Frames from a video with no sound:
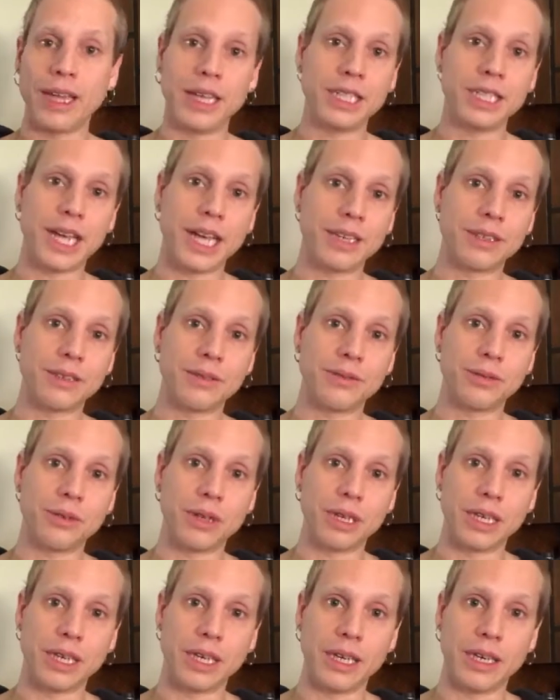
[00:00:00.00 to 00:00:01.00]
get a chance to
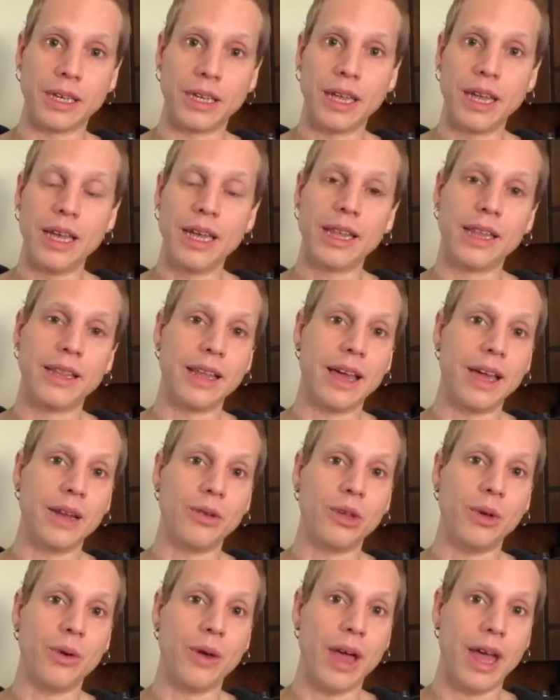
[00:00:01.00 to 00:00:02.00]
fully heal,
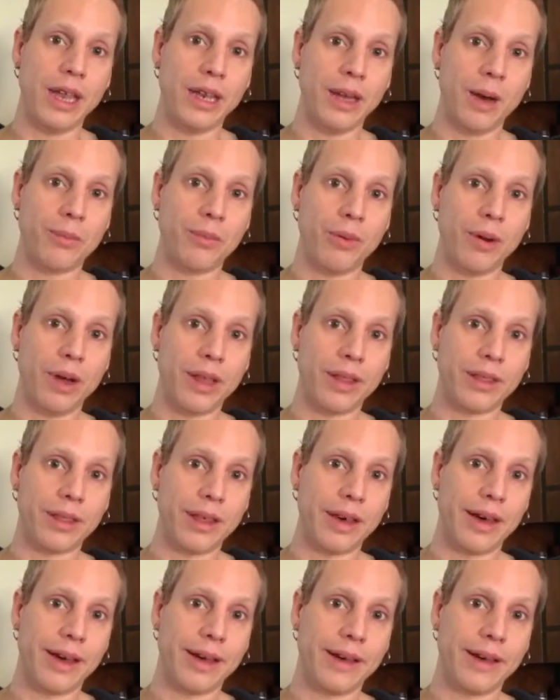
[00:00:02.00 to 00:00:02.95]
then you end up with